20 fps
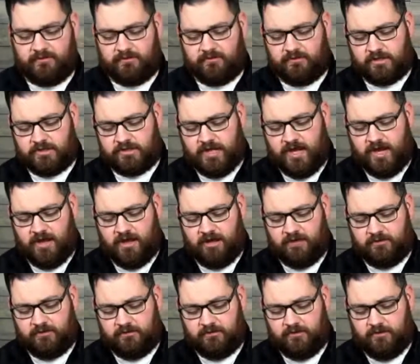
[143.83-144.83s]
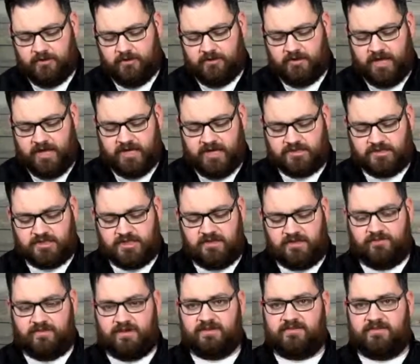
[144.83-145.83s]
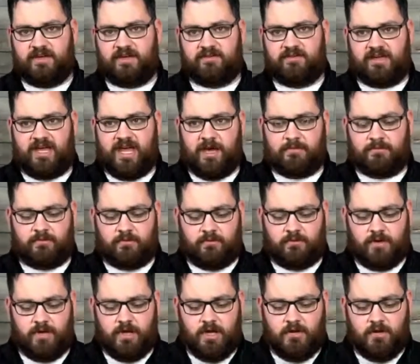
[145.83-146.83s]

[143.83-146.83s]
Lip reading: such as the SG-V6 capsule,